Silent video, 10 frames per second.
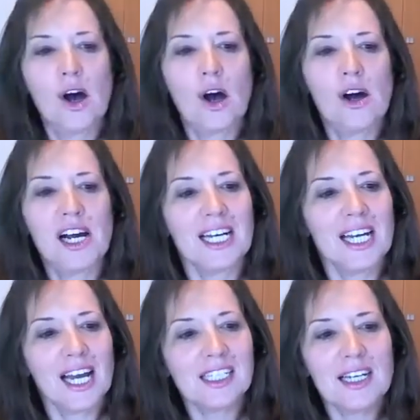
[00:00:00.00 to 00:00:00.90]
All right,
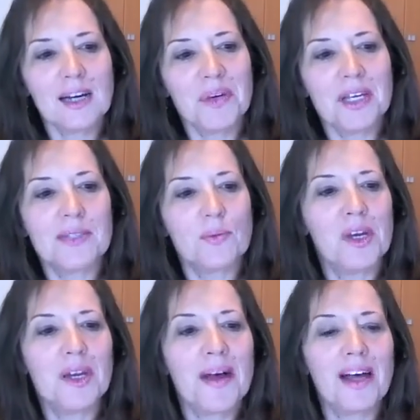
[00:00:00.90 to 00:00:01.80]
next up is, what
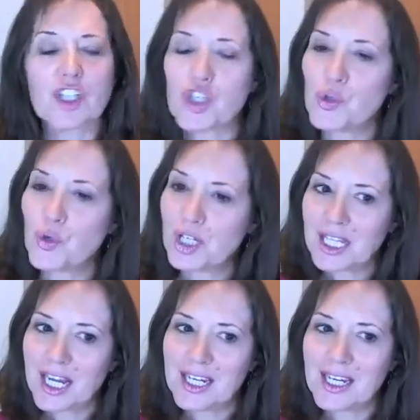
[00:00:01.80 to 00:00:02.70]
about short
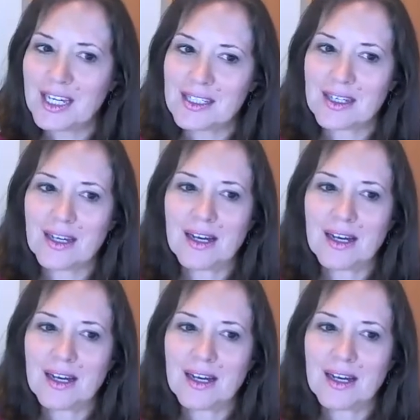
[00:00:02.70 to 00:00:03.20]
ladies?